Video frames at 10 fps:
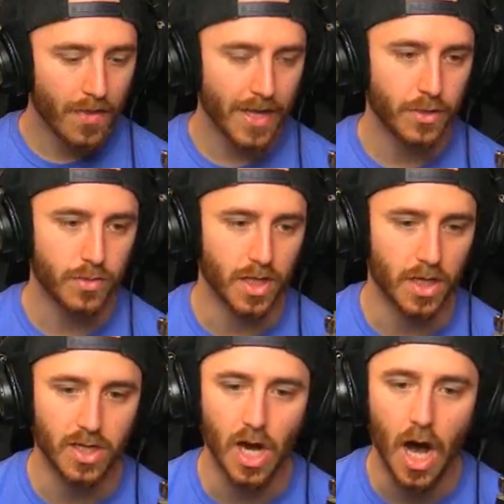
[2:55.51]
That dude's a
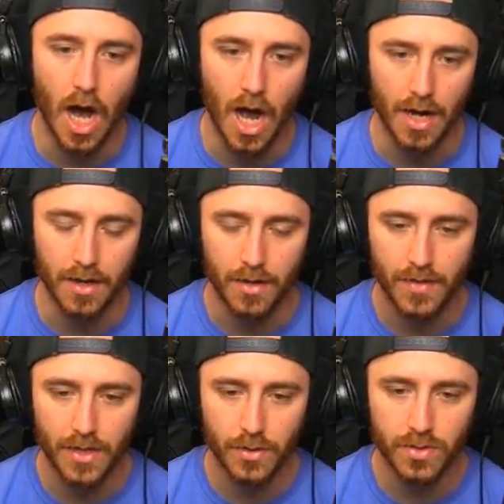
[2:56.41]
Ugh. god.
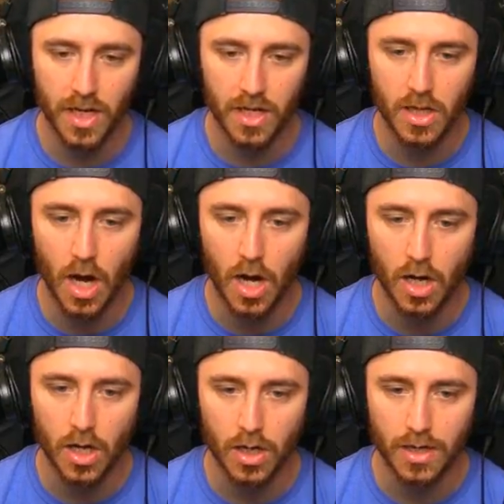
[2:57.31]
That dude's a These young guys
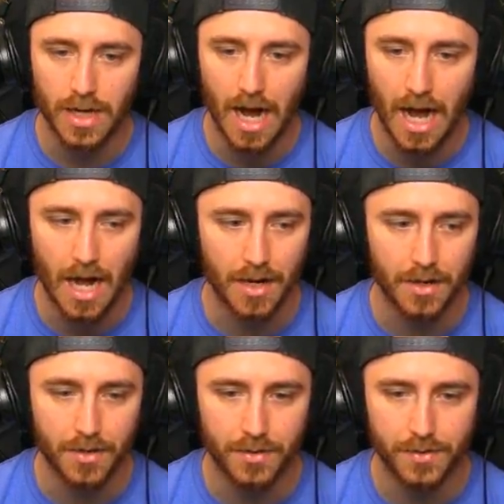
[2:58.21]
are playing god.
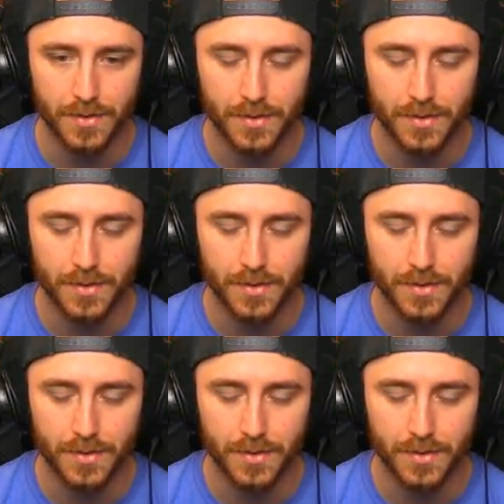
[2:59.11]
try hard. We